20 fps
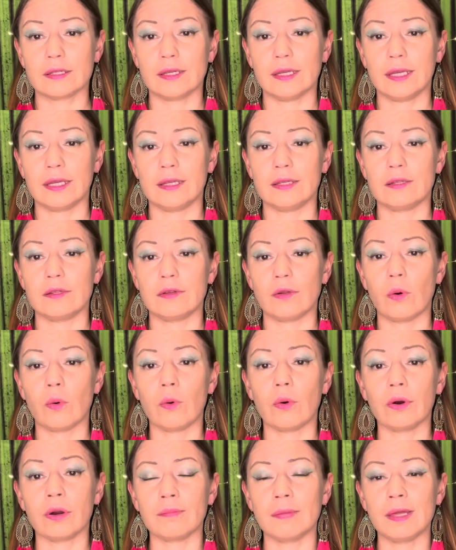And
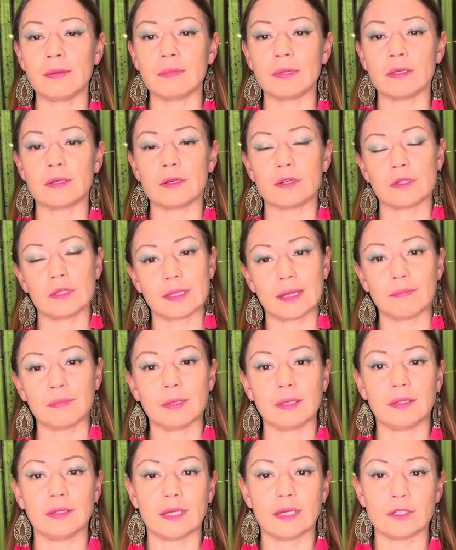or maybe there's
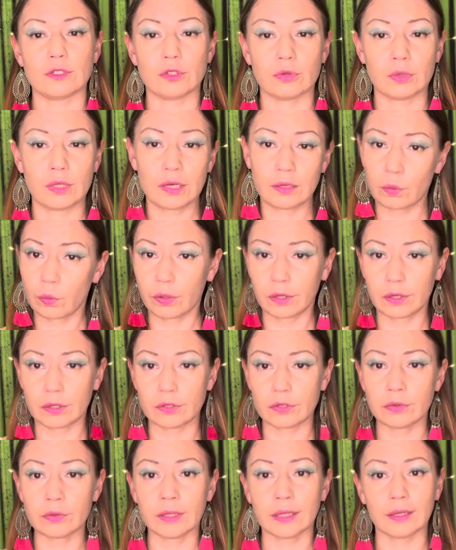something that you really want to
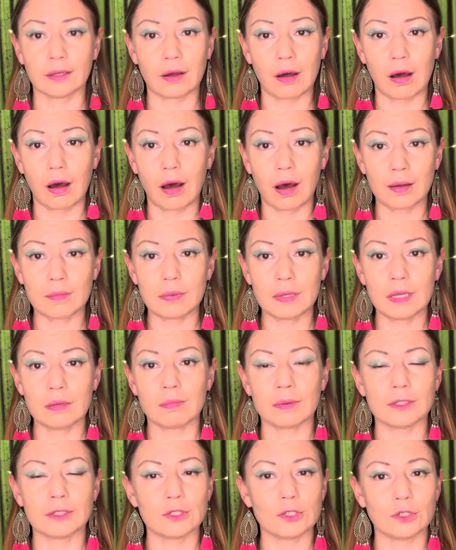do, like a hobby,
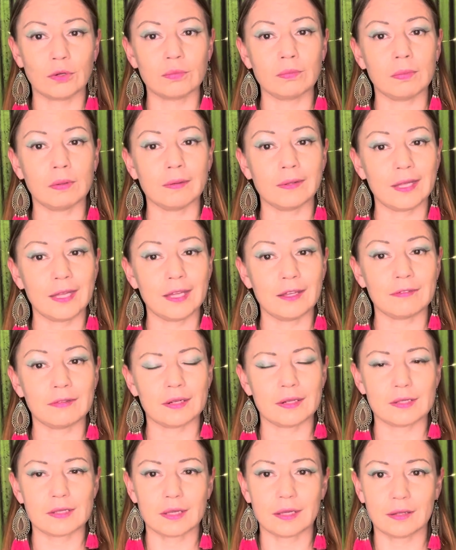but you don't believe that
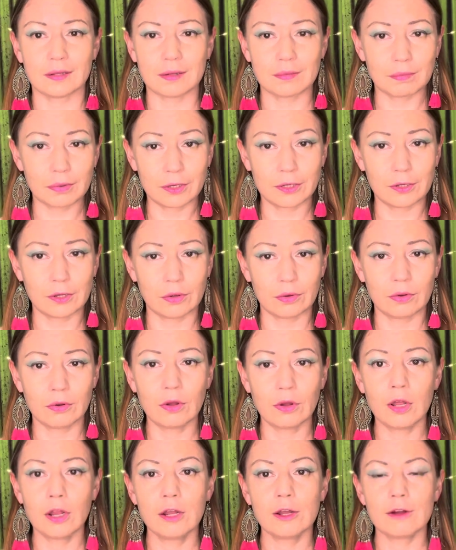it's going to bring you
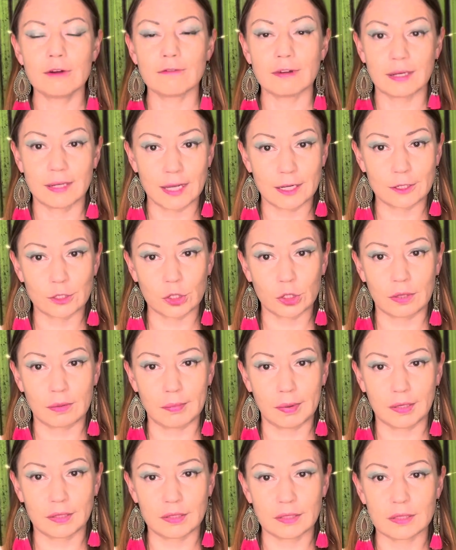financial
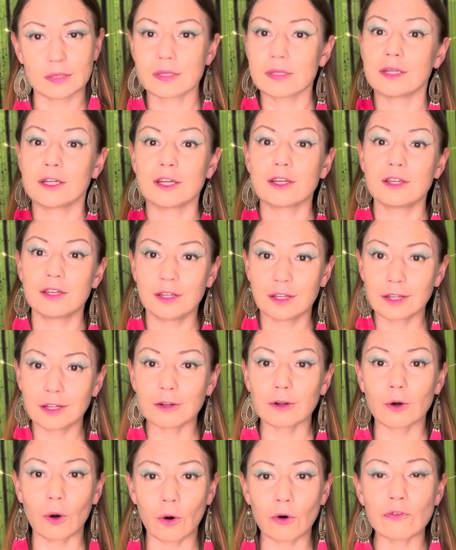abundance.
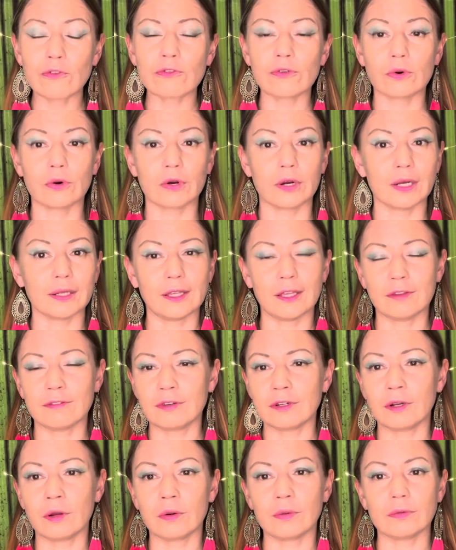Go for it, give
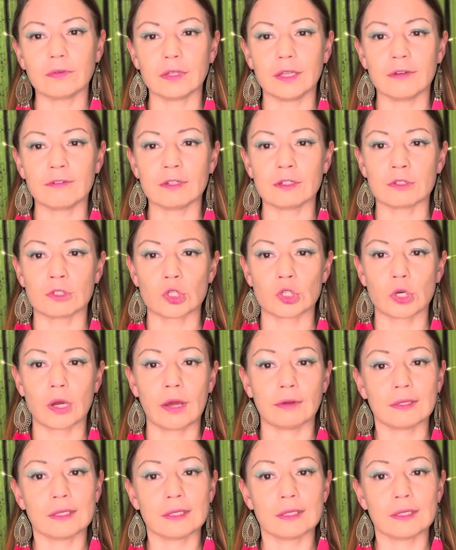it a try.